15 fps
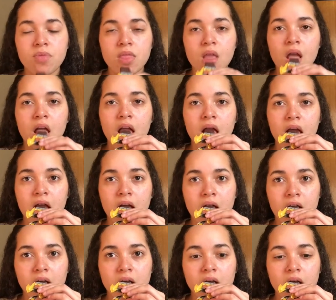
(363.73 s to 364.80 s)

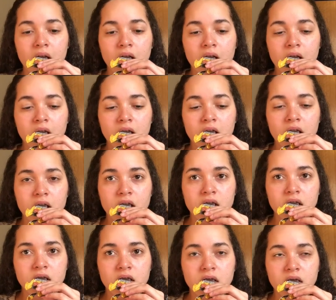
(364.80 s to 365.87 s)

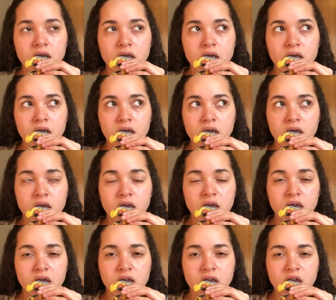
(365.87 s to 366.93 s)

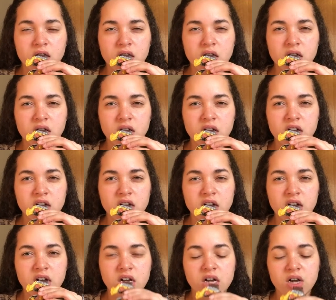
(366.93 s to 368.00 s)

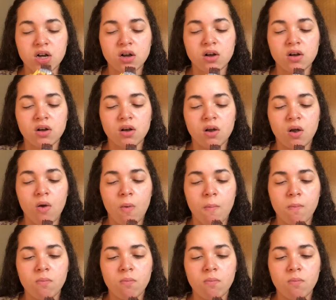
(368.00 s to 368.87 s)
Nothing is said.